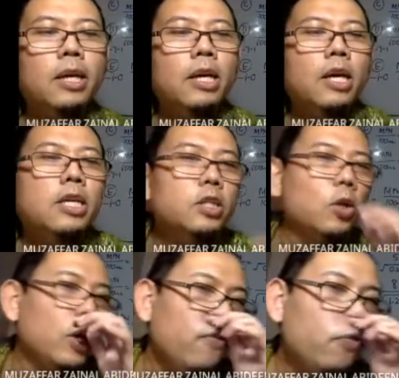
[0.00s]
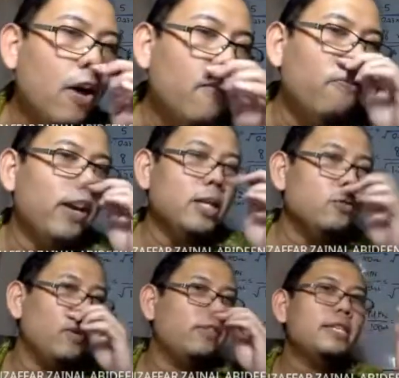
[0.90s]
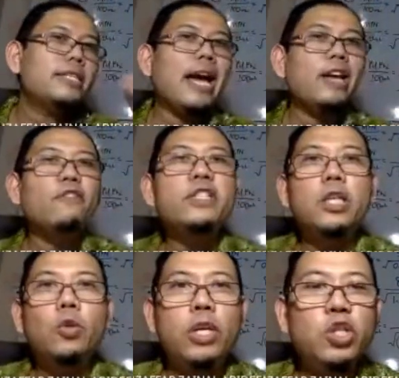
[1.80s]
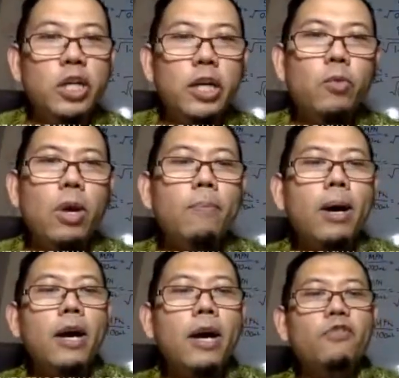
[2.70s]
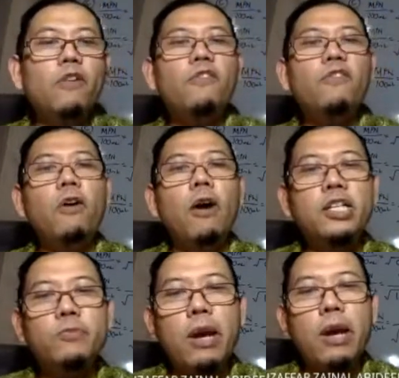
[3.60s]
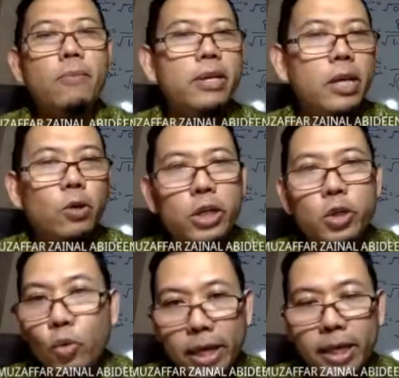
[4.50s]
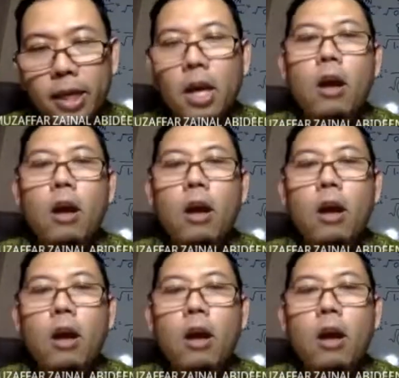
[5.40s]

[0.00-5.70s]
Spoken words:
So if you are faced with this kind of situation whereby from 4 experiments that you are doing,